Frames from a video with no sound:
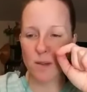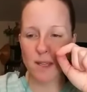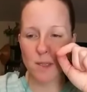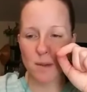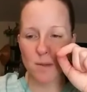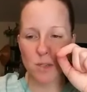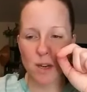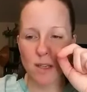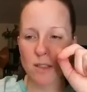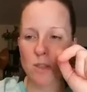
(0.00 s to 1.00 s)
So that's what I was
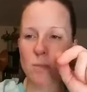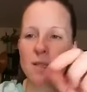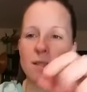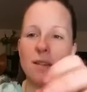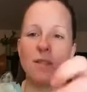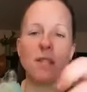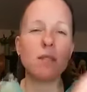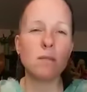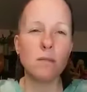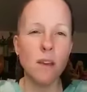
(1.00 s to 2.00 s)
trying to do, but this stuff
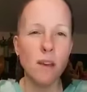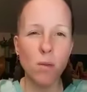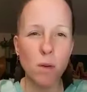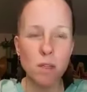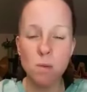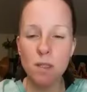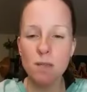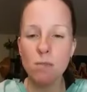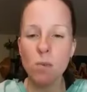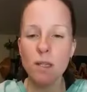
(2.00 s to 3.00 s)
it uh, works when
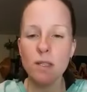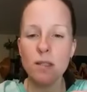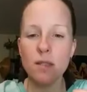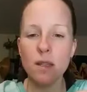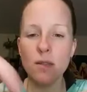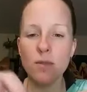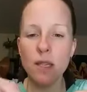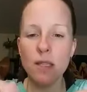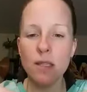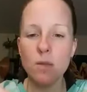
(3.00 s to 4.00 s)
it's moist. I
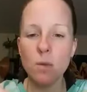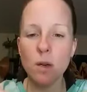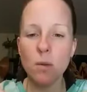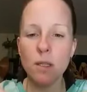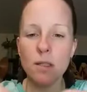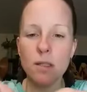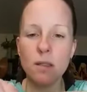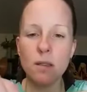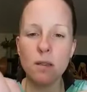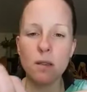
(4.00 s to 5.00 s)
find it doesn't work when
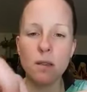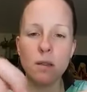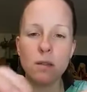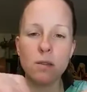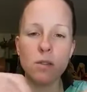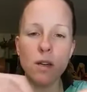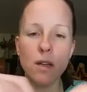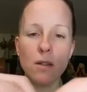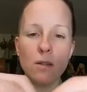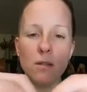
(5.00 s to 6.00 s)
it's
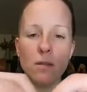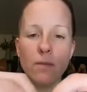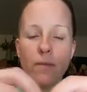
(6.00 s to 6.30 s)
dried out.